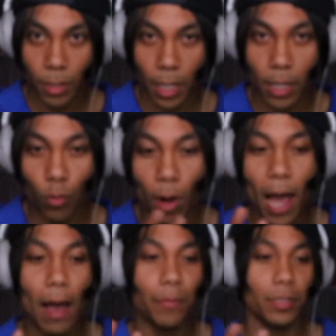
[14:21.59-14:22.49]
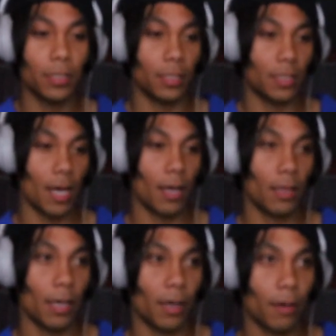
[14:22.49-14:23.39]
And then what happens is that,
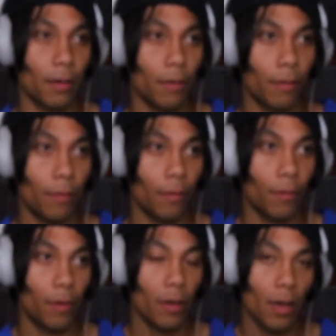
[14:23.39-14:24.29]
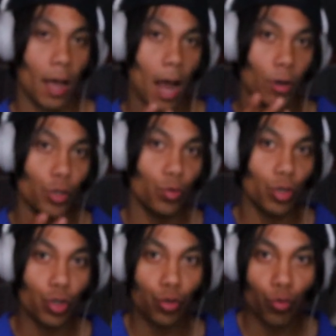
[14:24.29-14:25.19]
like, how do you
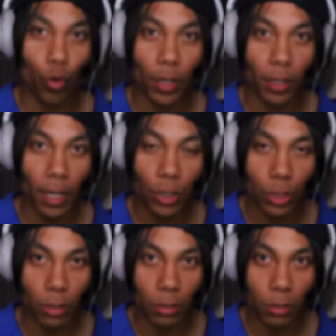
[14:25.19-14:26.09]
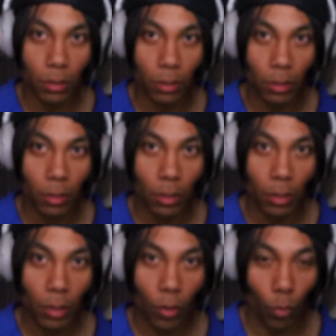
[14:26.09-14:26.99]
destroy a nation
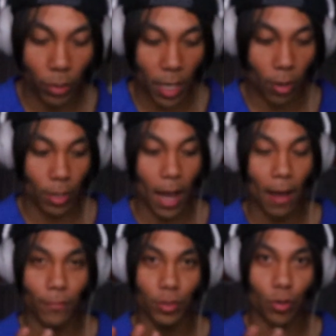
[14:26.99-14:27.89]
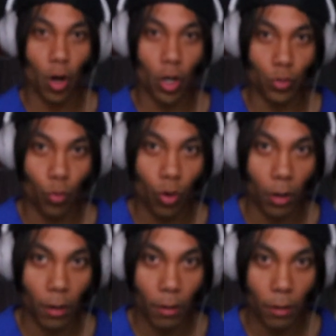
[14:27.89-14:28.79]
without having to cause
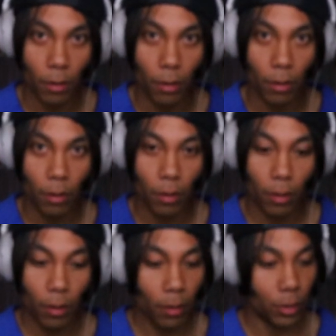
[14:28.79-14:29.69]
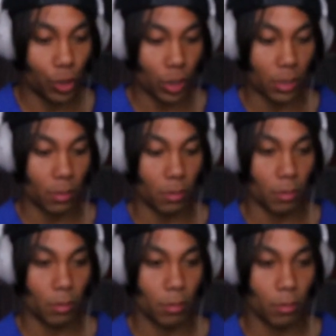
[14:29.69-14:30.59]
war? Just
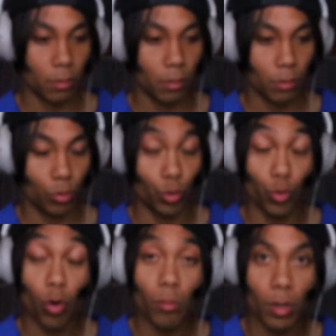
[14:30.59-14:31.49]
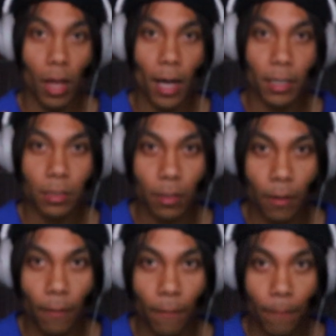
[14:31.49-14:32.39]
normalize
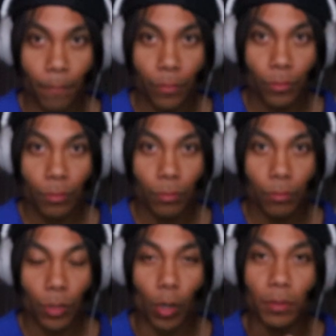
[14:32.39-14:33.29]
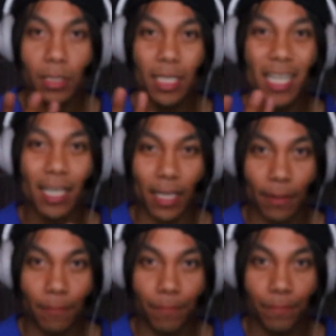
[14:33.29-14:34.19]

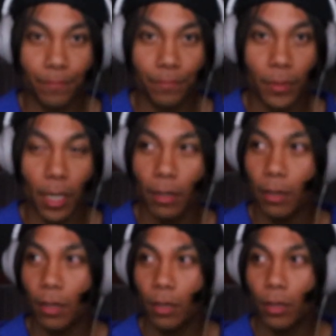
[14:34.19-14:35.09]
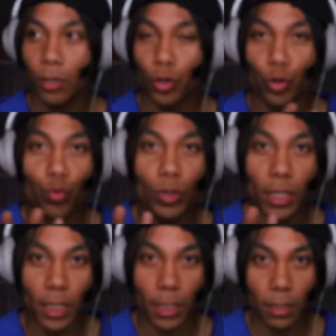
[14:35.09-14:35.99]
obscenity and
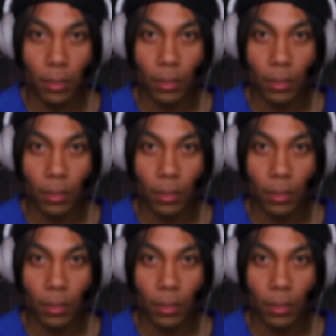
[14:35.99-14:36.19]
nudity